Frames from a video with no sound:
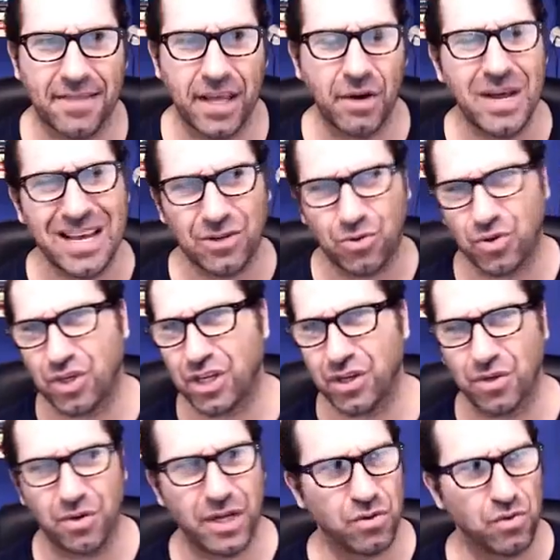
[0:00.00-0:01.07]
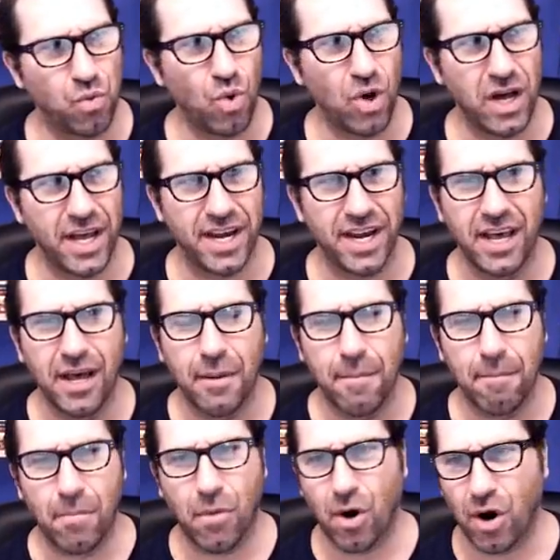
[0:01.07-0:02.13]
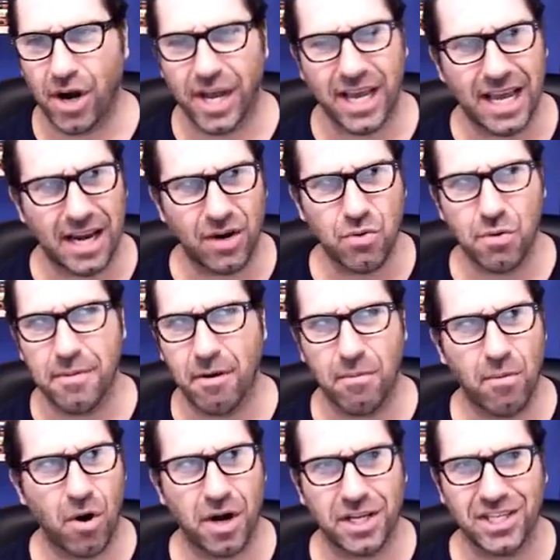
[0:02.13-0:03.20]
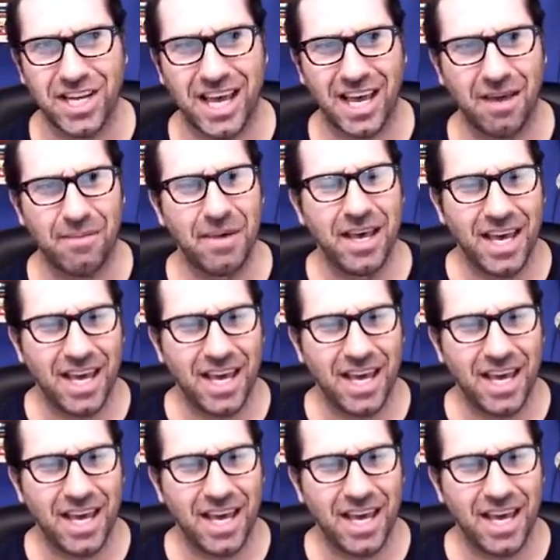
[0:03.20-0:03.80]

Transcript: there was actually two. There was one, Marty. I don't remember Marty's name.